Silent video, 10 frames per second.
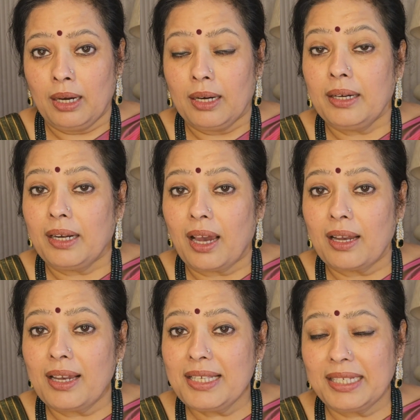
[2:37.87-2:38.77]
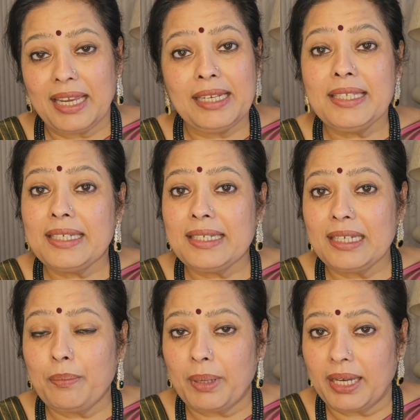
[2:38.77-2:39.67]
A raga is an
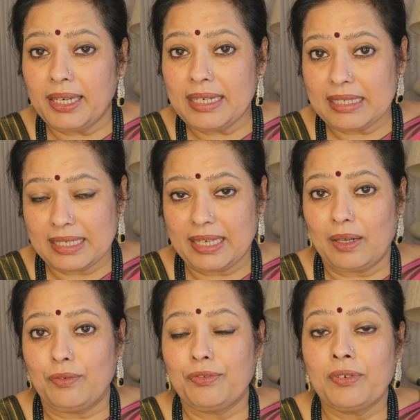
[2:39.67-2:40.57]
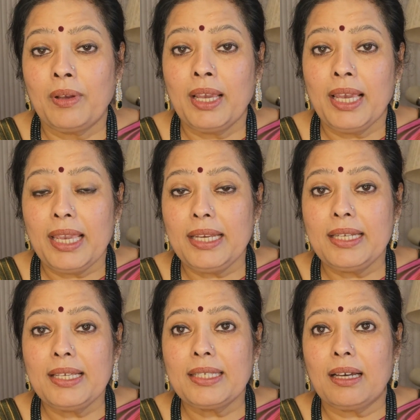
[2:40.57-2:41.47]
entity by itself. It
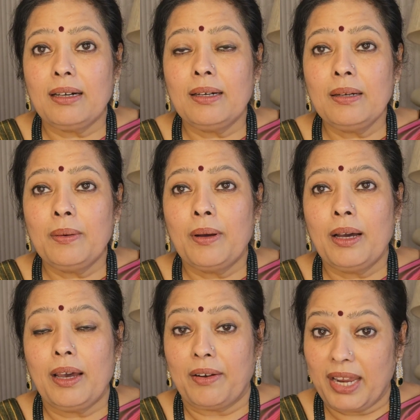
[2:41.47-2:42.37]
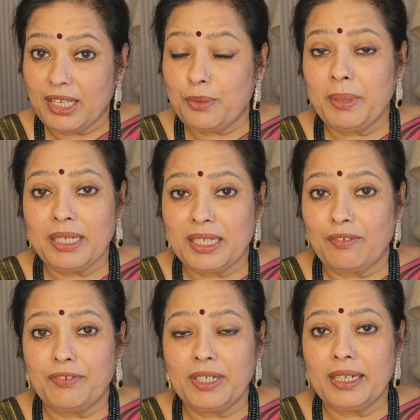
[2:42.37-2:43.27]
is a arrangement
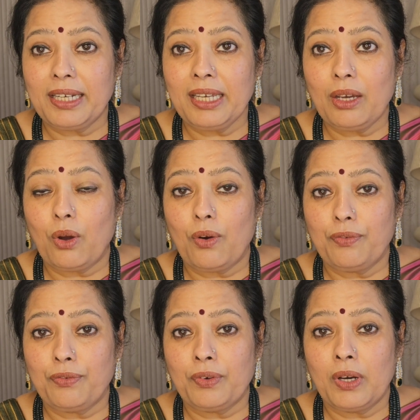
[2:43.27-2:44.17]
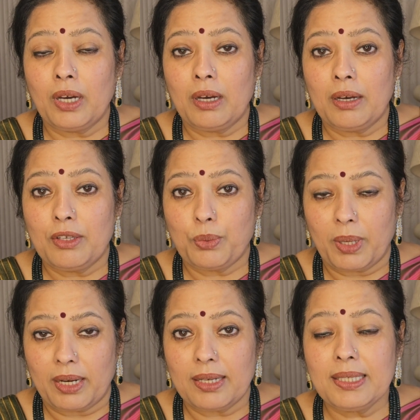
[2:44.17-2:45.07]
definitely of
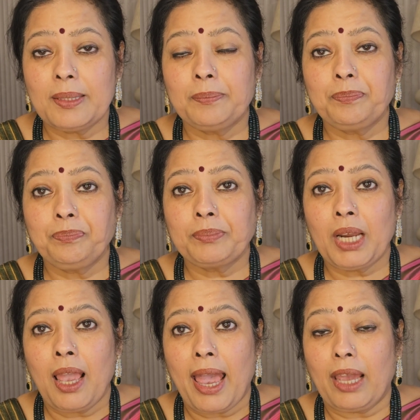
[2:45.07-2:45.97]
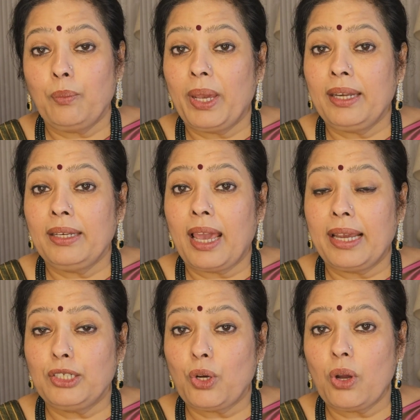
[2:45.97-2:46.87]
swaras. And when I
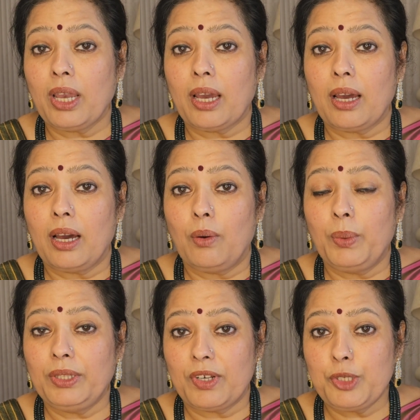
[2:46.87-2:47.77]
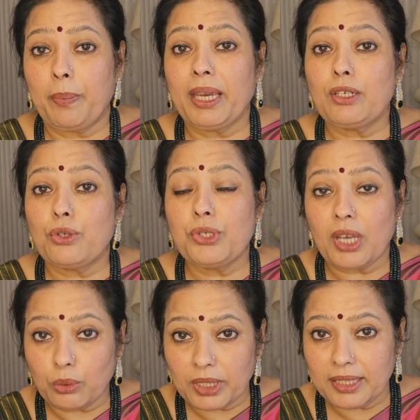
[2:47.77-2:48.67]
talk with respect to
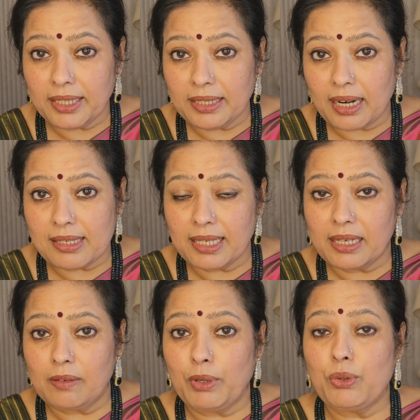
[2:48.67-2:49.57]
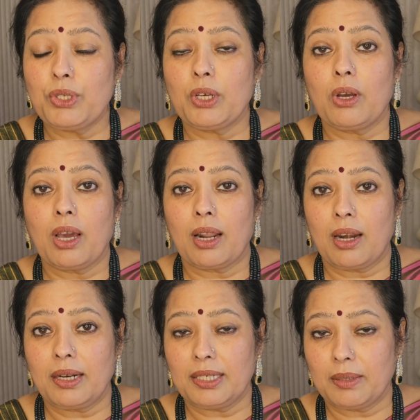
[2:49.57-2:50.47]
South Indian classical music or
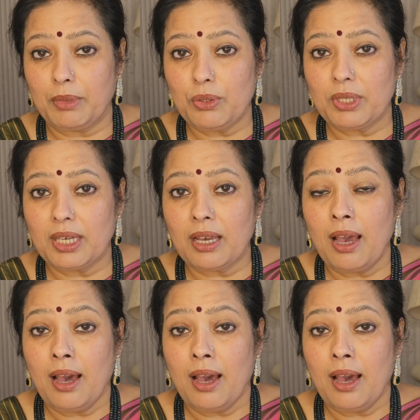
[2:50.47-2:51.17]
Carnatic music,